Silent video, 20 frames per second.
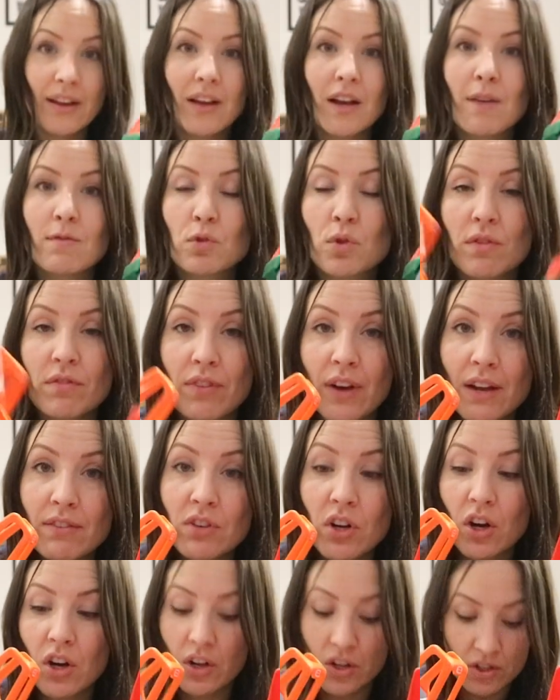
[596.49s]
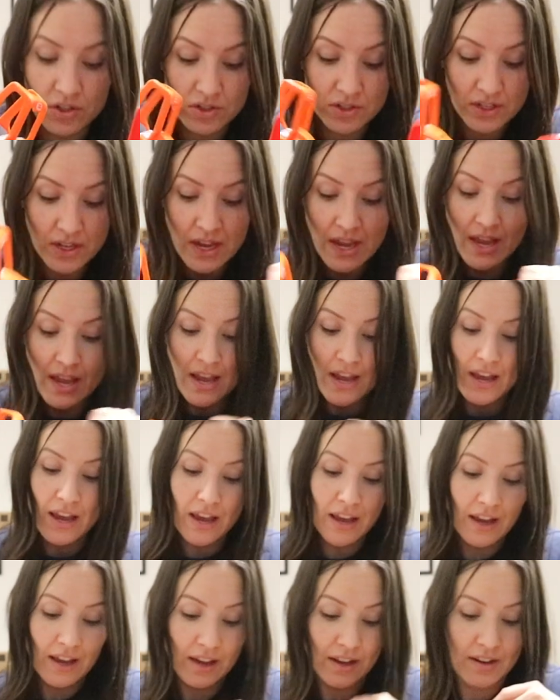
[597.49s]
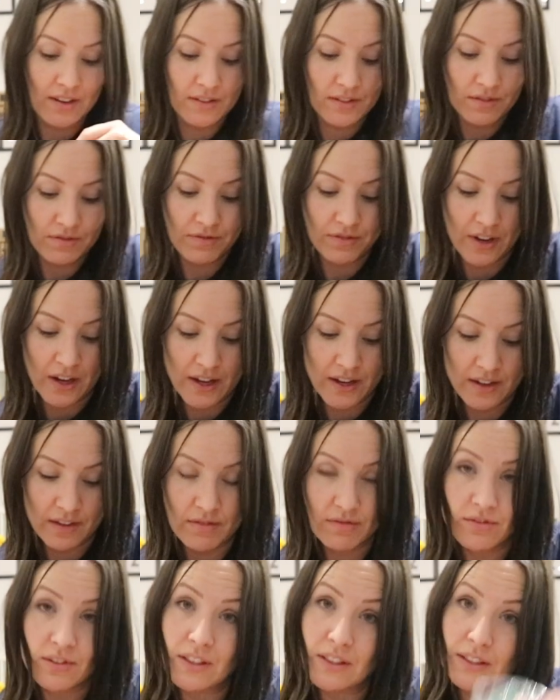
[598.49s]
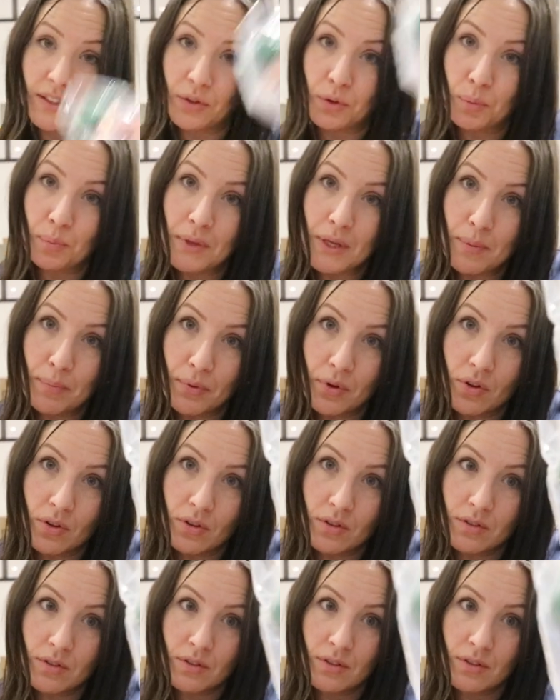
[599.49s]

It comes with five cars and five little people